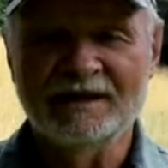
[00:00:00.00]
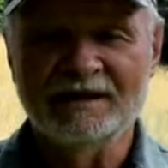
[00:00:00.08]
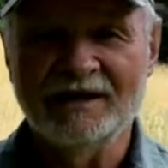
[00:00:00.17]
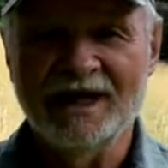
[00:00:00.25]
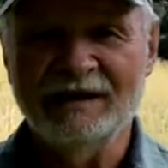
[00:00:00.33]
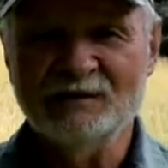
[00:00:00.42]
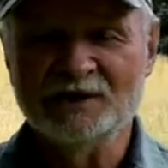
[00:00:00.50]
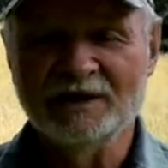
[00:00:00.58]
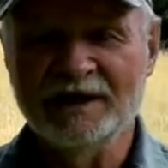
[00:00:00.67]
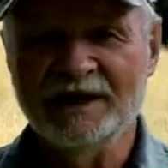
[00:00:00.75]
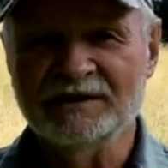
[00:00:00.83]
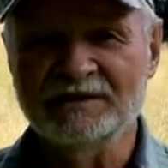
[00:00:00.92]
I was
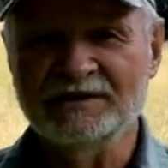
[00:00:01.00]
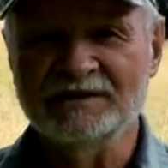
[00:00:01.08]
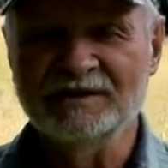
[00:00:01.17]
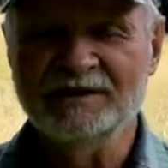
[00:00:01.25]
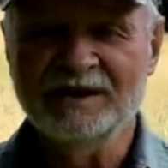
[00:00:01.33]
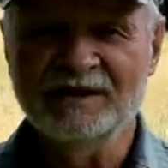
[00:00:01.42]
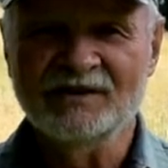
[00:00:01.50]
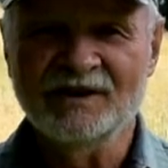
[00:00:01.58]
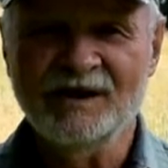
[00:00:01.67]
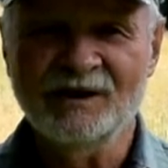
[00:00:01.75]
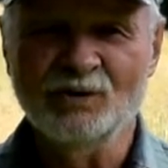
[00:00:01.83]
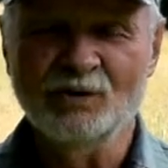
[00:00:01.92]
elected to dig the
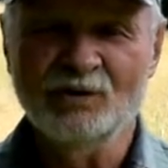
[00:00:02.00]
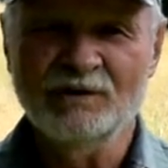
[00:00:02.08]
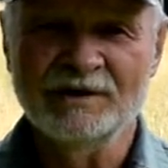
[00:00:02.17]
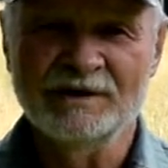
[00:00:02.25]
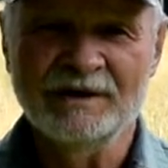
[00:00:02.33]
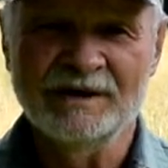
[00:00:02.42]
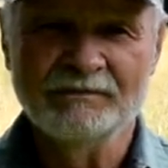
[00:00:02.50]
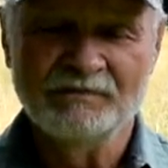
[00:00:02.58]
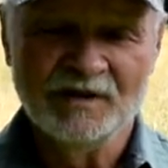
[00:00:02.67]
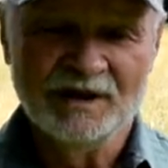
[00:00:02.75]
hole, and